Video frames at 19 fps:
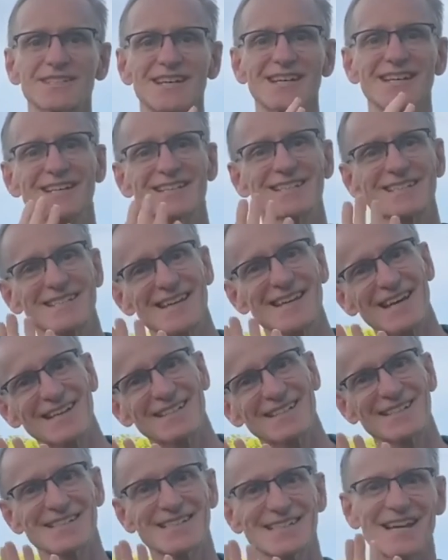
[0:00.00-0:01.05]

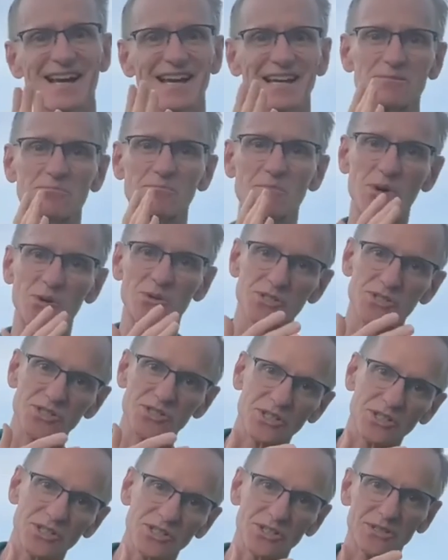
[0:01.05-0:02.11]
side to side
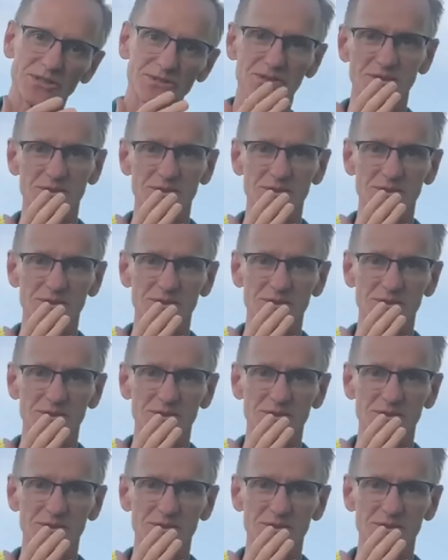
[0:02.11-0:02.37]
motion,